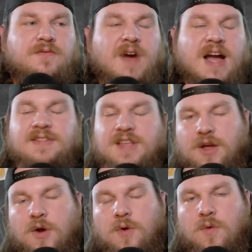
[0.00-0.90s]
finally
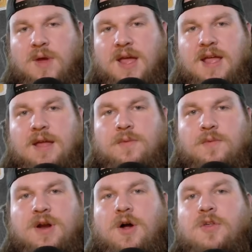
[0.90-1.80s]
go away
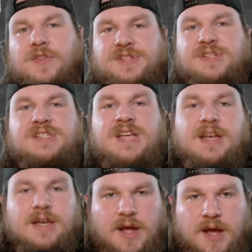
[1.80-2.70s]
when all this is
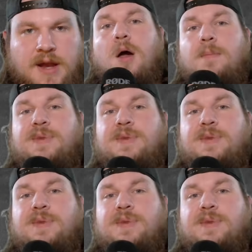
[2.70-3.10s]
said and done.